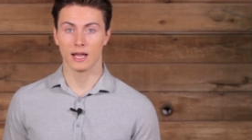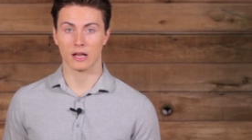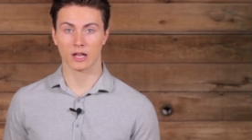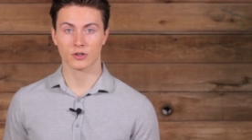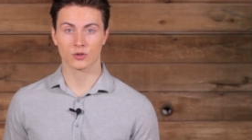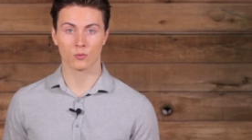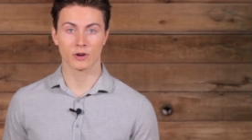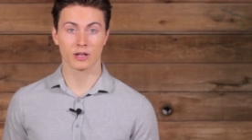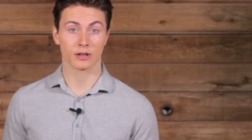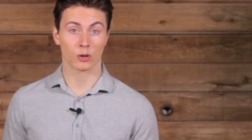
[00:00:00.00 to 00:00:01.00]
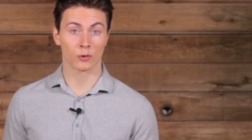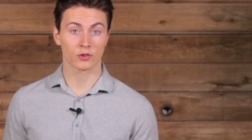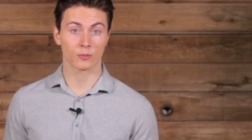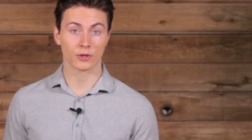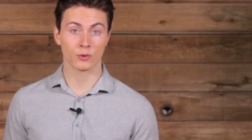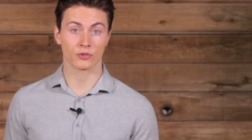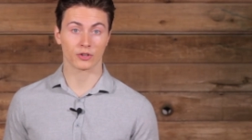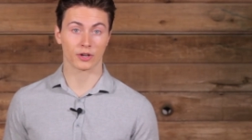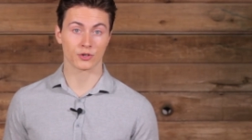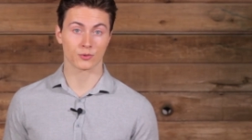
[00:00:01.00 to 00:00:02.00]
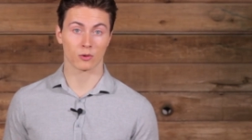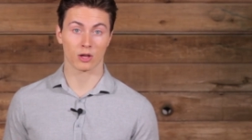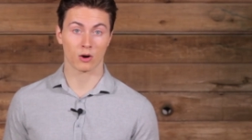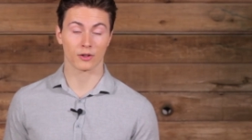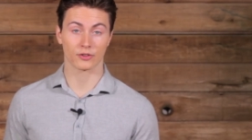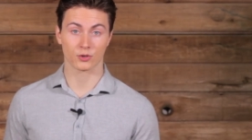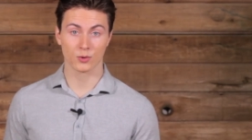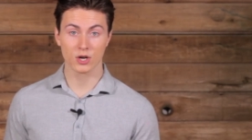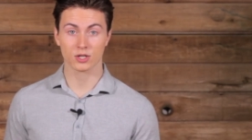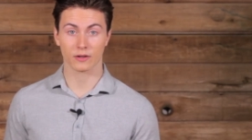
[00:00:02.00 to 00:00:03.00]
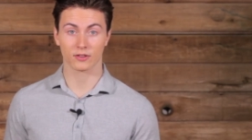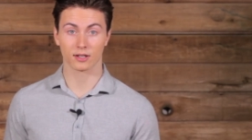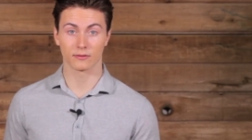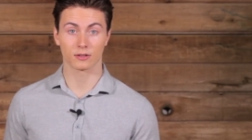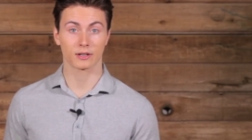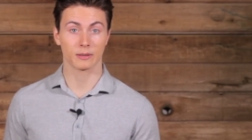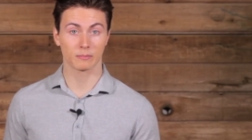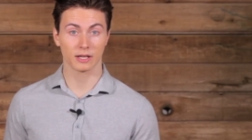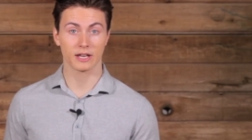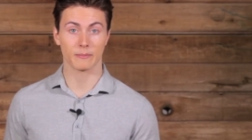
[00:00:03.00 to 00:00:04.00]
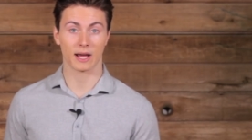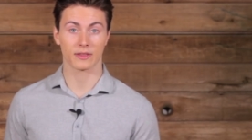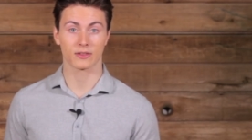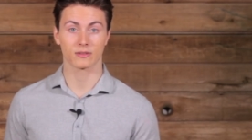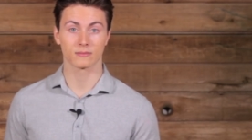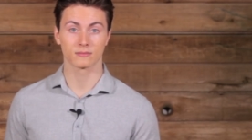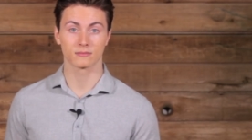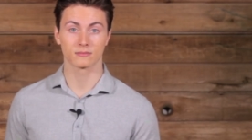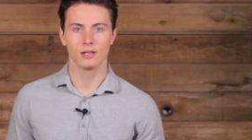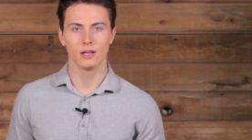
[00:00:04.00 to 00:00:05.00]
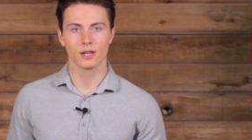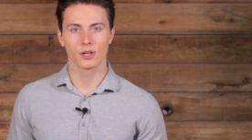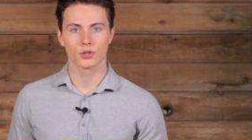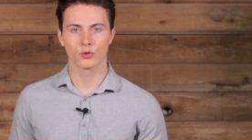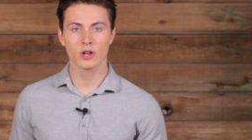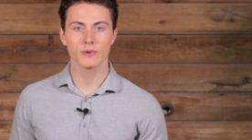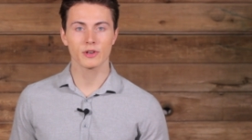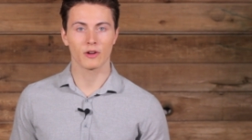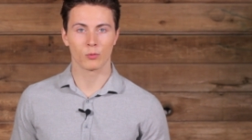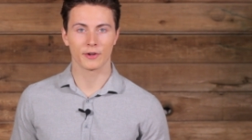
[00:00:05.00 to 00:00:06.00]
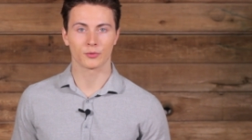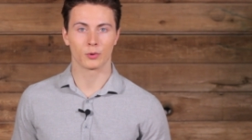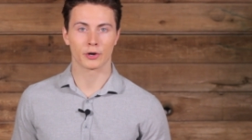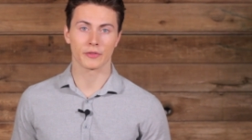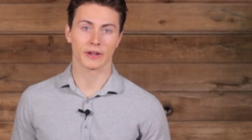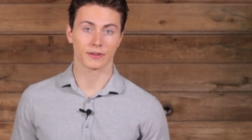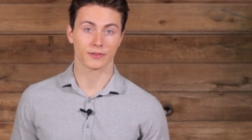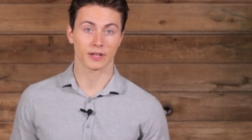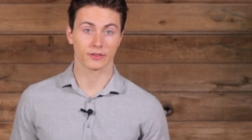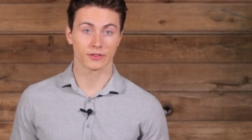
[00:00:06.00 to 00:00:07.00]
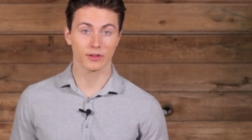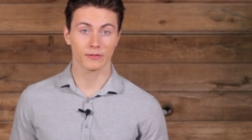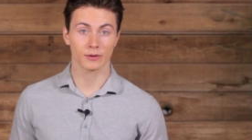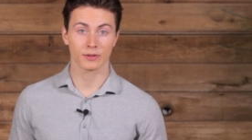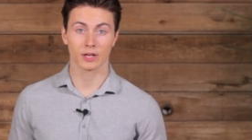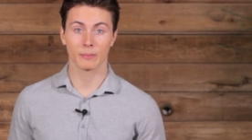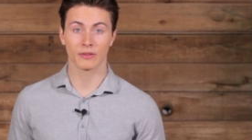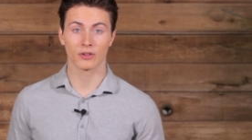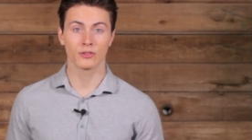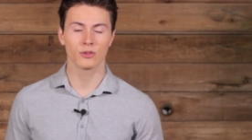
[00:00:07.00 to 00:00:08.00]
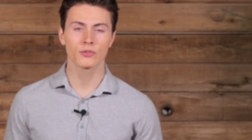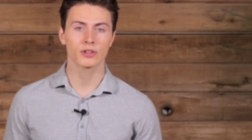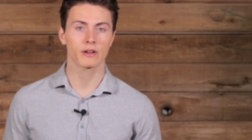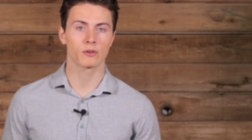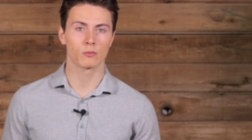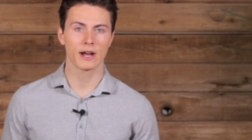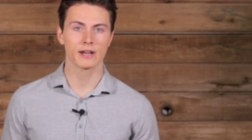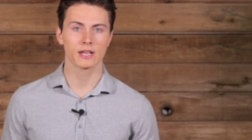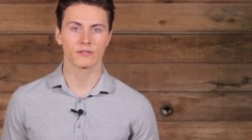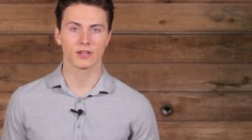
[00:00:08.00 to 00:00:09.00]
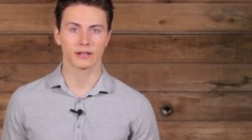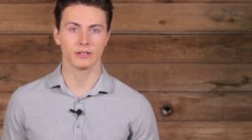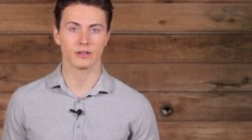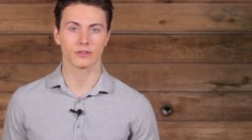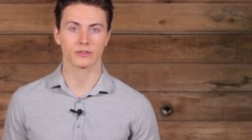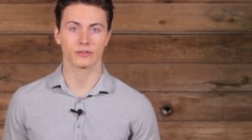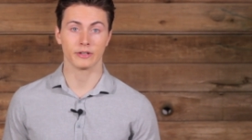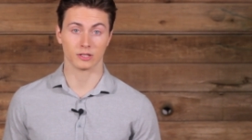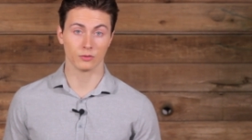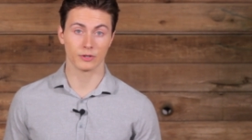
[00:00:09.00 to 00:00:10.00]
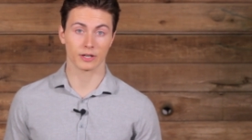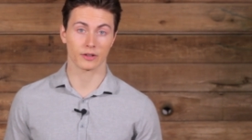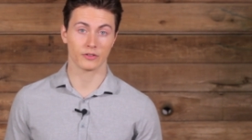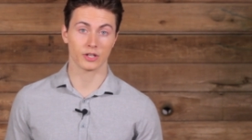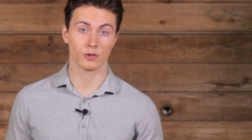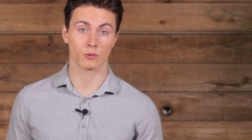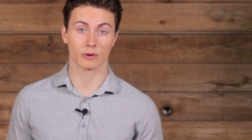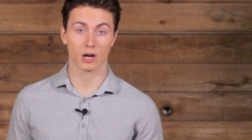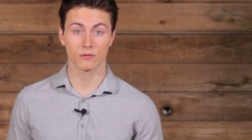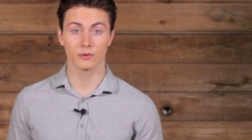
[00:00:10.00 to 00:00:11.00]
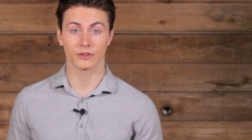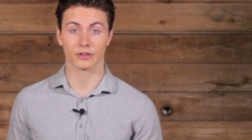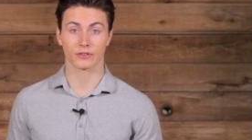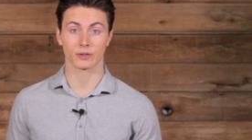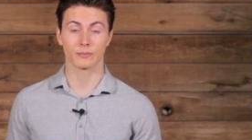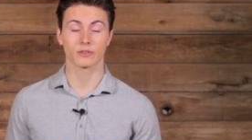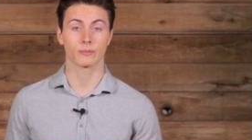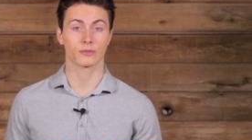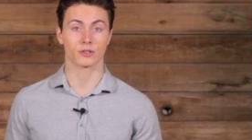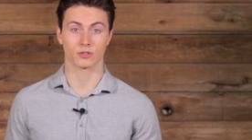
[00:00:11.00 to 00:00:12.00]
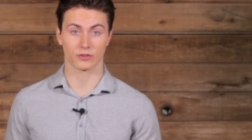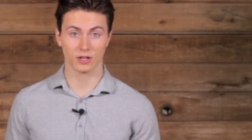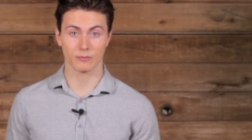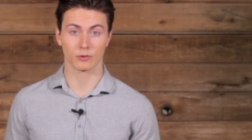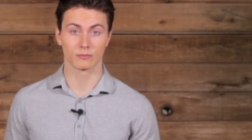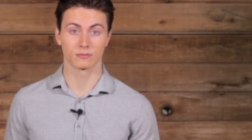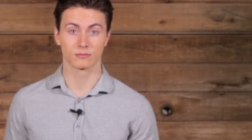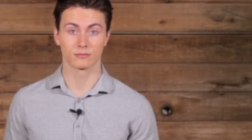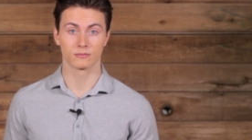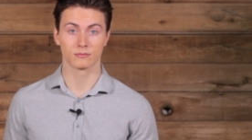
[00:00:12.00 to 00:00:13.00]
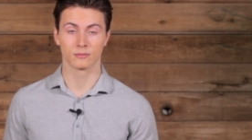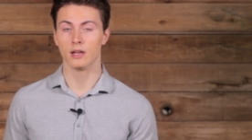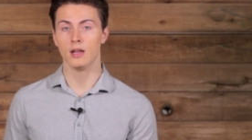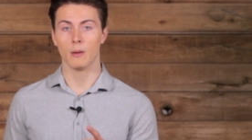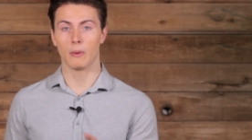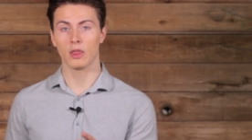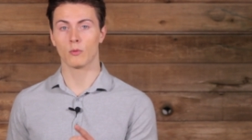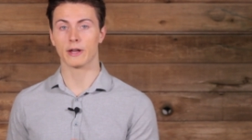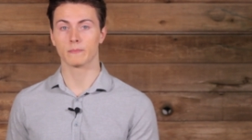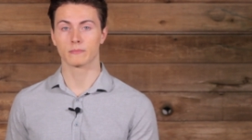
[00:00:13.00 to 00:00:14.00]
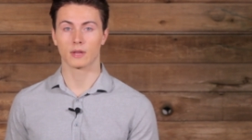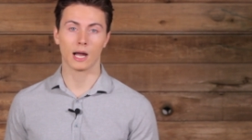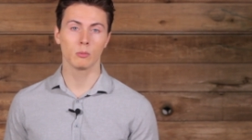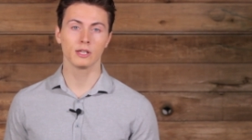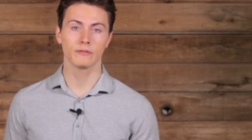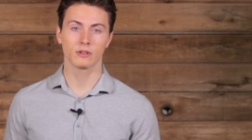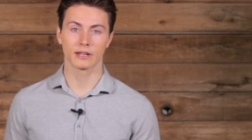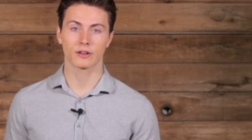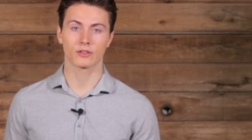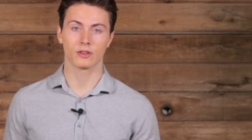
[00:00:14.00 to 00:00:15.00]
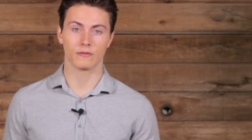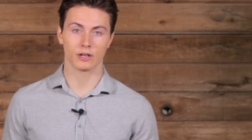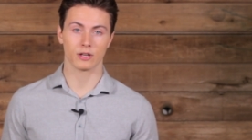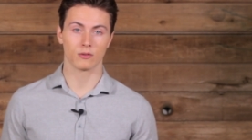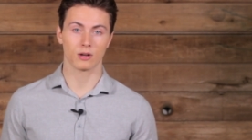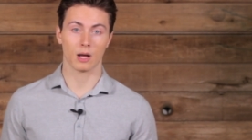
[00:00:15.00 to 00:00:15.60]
Electrowinning can also be used to control the concentration of silver in plating baths. Treatment of wastewater that contains silver can be done using a variety of techniques, including continuous recovery systems such as emew. By the way, I will leave a link to the video